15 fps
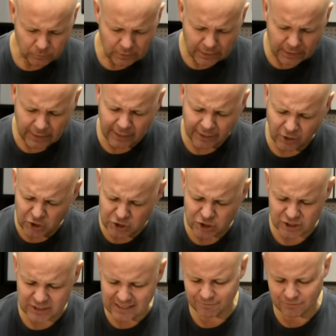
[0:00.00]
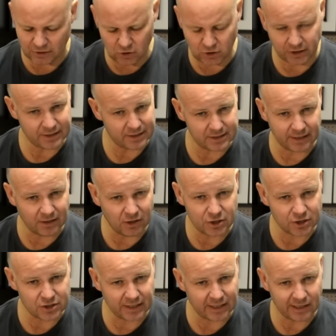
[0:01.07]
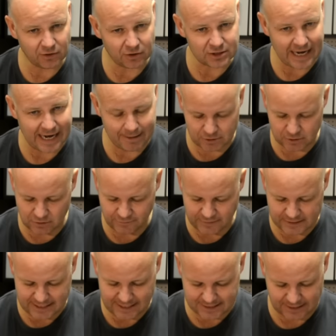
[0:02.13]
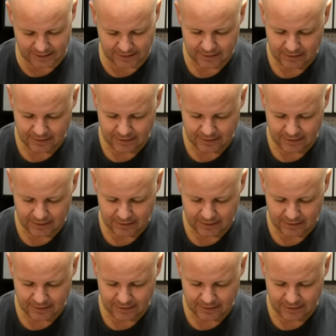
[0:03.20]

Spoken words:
And I just love the look of this thing. I just think it looks absolutely fantastic.